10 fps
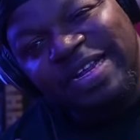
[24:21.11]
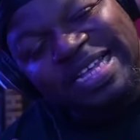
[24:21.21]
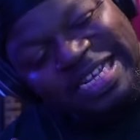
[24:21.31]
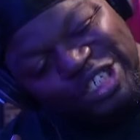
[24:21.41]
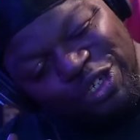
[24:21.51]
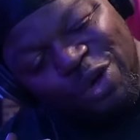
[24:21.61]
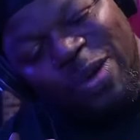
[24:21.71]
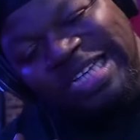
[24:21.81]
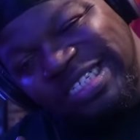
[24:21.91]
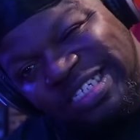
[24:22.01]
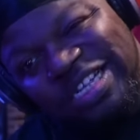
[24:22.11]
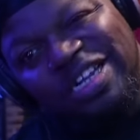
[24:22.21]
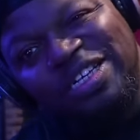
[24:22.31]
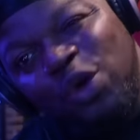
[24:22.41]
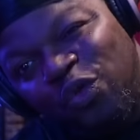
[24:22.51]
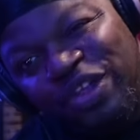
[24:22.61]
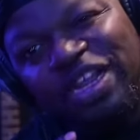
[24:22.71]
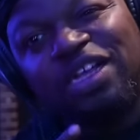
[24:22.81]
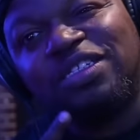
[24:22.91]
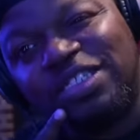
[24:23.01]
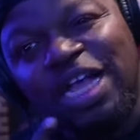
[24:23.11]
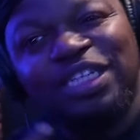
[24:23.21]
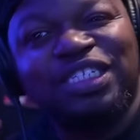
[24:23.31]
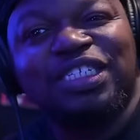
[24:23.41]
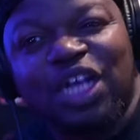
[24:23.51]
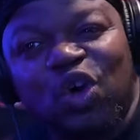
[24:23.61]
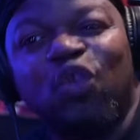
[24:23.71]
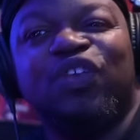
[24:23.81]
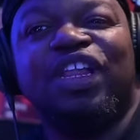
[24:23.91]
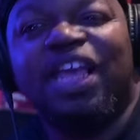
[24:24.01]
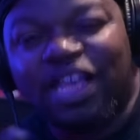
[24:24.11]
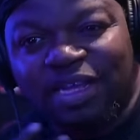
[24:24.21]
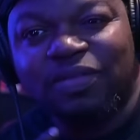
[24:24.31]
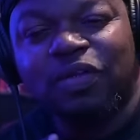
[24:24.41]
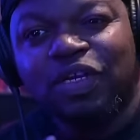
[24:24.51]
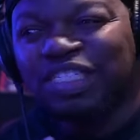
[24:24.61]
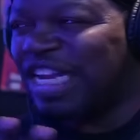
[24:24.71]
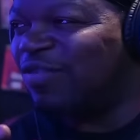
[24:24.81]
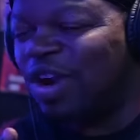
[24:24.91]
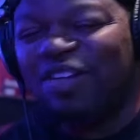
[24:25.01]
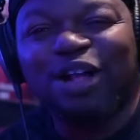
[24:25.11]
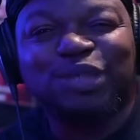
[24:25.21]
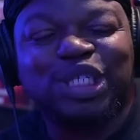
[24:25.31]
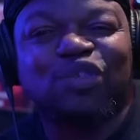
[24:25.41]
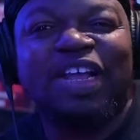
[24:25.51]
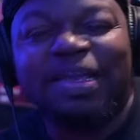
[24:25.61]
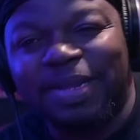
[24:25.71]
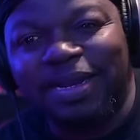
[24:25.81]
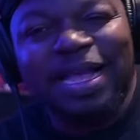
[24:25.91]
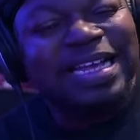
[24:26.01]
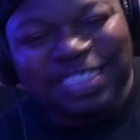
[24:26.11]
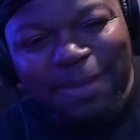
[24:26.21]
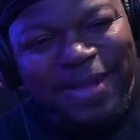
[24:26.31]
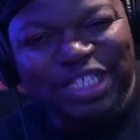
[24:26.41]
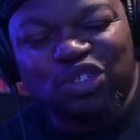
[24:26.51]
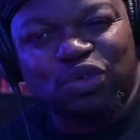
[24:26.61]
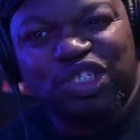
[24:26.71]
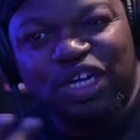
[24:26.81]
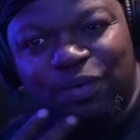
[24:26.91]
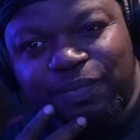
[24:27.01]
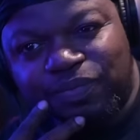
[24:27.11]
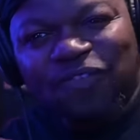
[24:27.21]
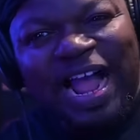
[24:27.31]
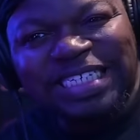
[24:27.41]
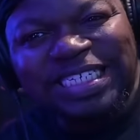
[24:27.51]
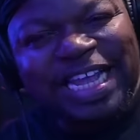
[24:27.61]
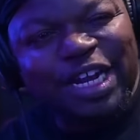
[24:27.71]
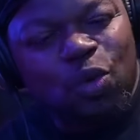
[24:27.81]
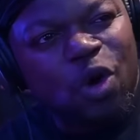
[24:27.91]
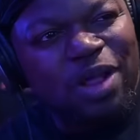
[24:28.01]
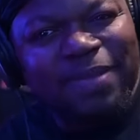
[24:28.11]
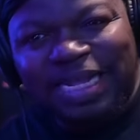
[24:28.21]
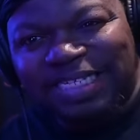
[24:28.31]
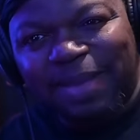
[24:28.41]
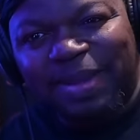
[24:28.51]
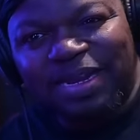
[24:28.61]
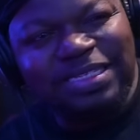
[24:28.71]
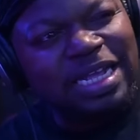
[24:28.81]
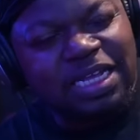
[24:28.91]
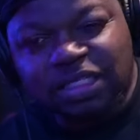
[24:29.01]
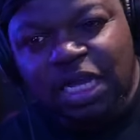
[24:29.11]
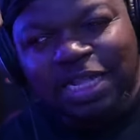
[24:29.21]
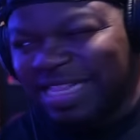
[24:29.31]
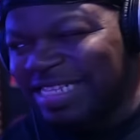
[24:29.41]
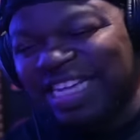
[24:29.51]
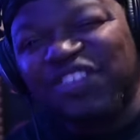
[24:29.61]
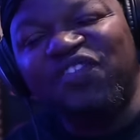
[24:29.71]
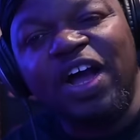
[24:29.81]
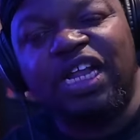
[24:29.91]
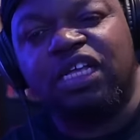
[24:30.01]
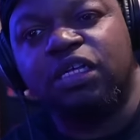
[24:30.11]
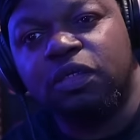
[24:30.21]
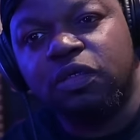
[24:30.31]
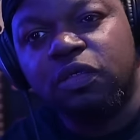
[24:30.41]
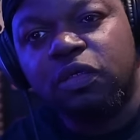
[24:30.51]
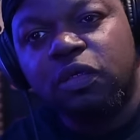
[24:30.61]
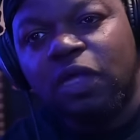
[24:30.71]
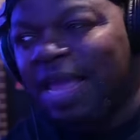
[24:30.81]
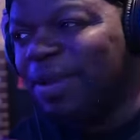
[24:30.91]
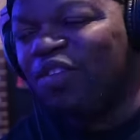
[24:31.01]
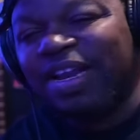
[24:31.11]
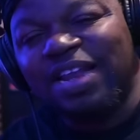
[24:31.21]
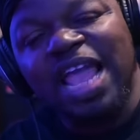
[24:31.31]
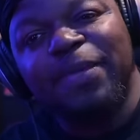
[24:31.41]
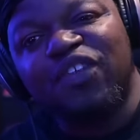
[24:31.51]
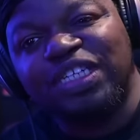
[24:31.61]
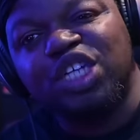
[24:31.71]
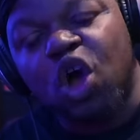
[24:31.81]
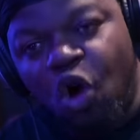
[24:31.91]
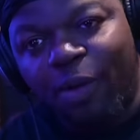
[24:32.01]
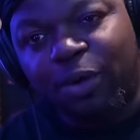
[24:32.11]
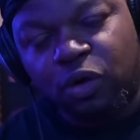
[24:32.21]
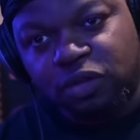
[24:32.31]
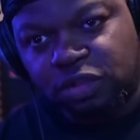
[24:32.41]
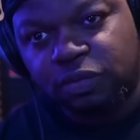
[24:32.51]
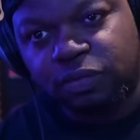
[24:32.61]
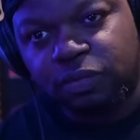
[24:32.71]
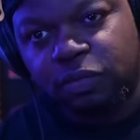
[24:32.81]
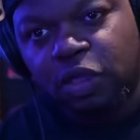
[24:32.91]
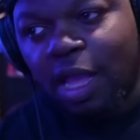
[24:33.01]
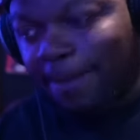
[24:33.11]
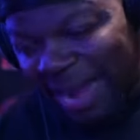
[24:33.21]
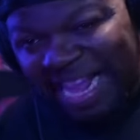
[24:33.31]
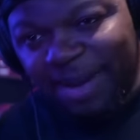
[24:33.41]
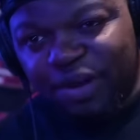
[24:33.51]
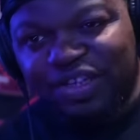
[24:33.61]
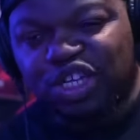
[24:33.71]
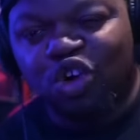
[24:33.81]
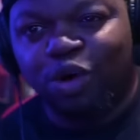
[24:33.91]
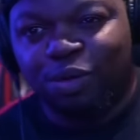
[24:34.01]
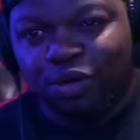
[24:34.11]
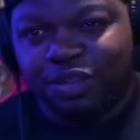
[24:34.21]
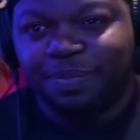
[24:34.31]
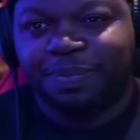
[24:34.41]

Yeah, children watch this silly, goofy niggas. This is a goofy nigga. This nigga running around screaming. It's a minstrel show. Fried chicken and watermelon type. And these niggas think that's funny. Immigrant immigrants are cornballs. Black immigrants are cornballs.